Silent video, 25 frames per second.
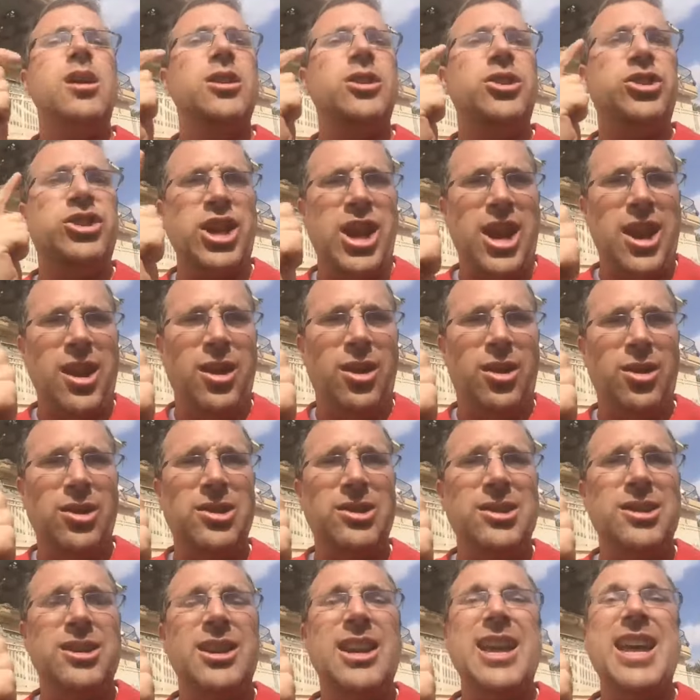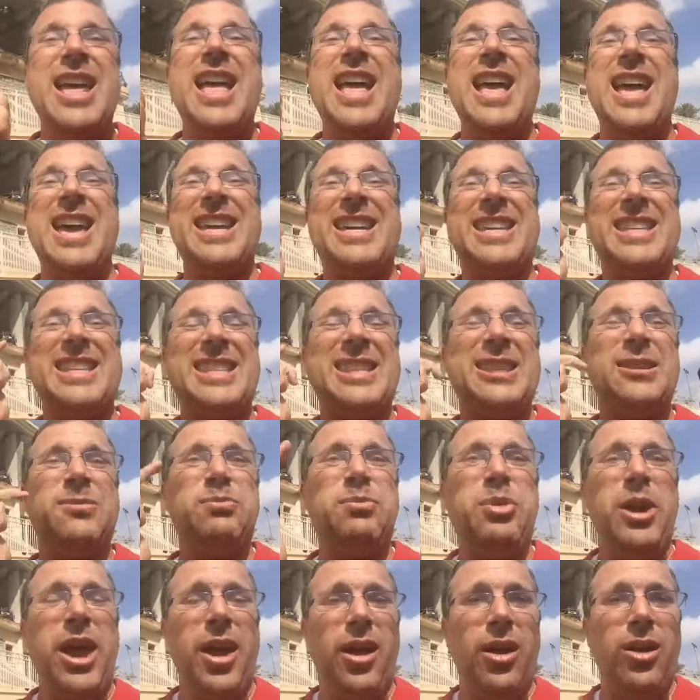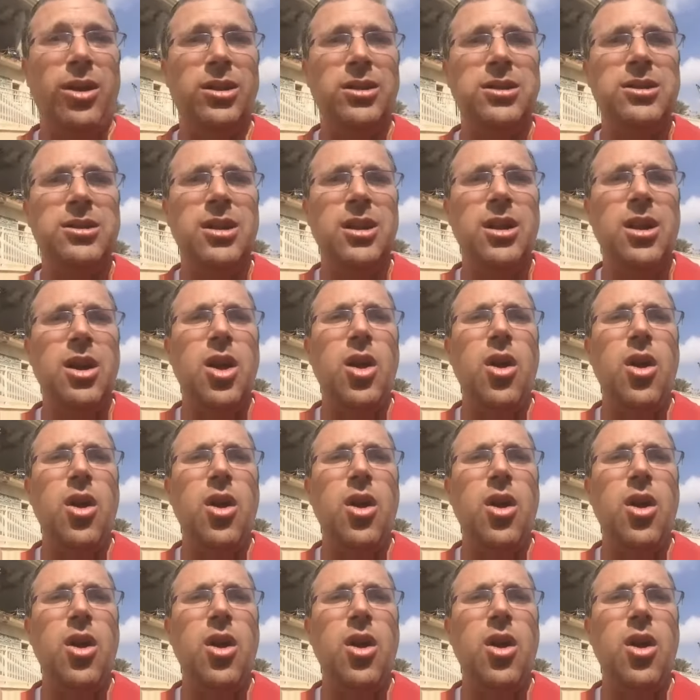jailed, expelled,